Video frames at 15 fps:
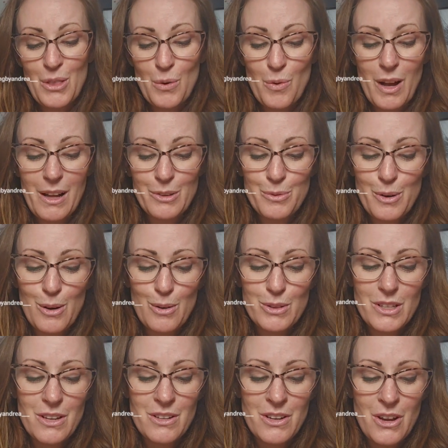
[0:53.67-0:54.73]
The wild
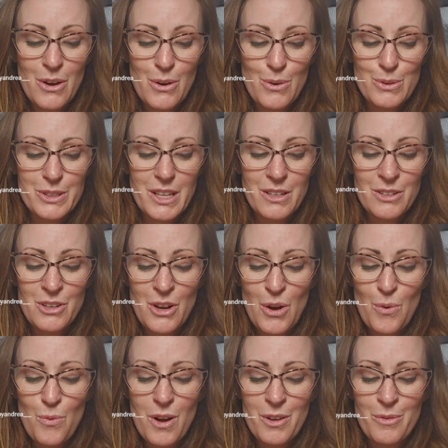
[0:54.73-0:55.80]
rose knows that
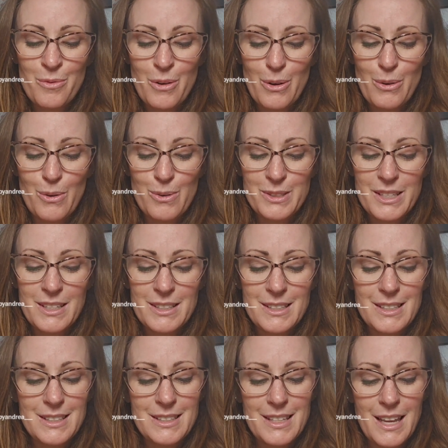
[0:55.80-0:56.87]
no one rose is
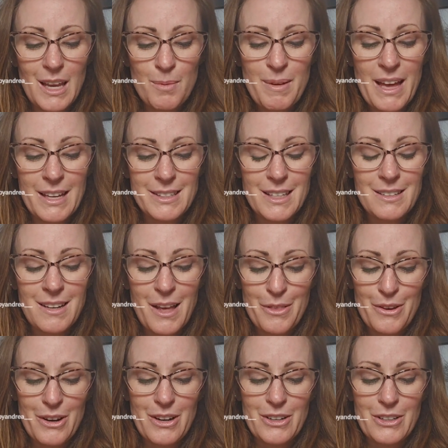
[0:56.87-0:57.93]
the same as
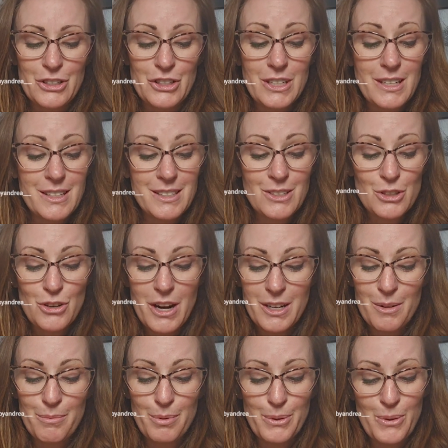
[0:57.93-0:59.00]
another. She doesn't try
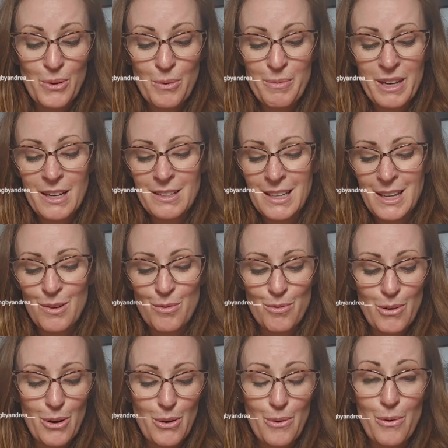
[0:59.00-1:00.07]
to bloom in a neat
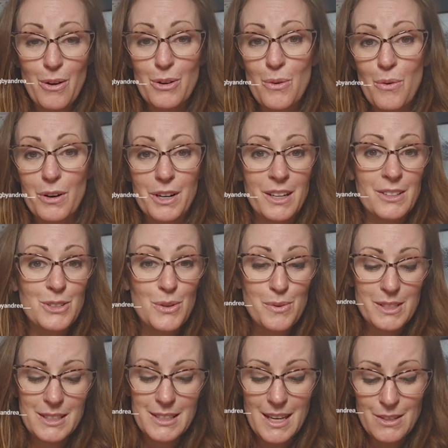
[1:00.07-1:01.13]
row according to
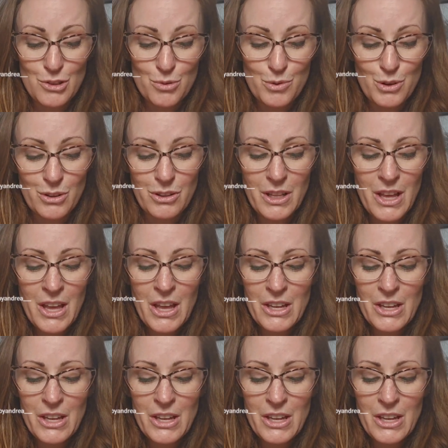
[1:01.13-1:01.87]
a schedule.